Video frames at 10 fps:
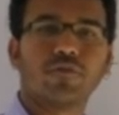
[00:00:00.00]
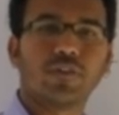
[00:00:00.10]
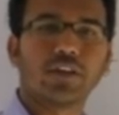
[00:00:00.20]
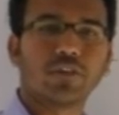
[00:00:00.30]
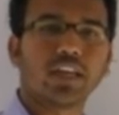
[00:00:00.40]

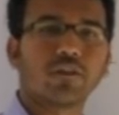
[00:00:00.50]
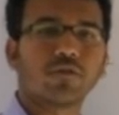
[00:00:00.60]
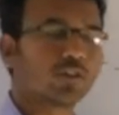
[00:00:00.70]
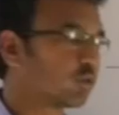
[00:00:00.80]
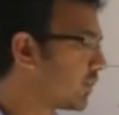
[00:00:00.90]
a
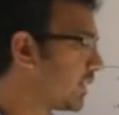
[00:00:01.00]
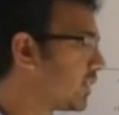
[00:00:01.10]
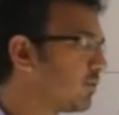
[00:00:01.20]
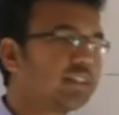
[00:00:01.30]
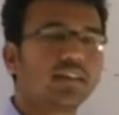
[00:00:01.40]
wave
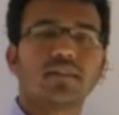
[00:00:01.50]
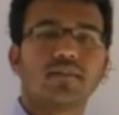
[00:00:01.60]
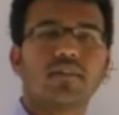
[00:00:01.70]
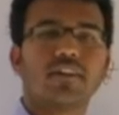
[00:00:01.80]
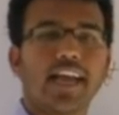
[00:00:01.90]
associated with the
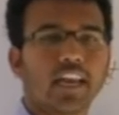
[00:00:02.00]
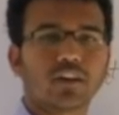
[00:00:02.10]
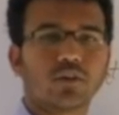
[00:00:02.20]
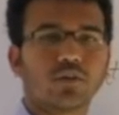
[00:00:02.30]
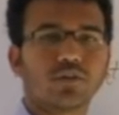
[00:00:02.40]

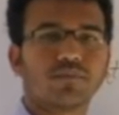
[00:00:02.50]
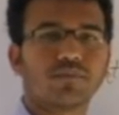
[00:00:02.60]
electron.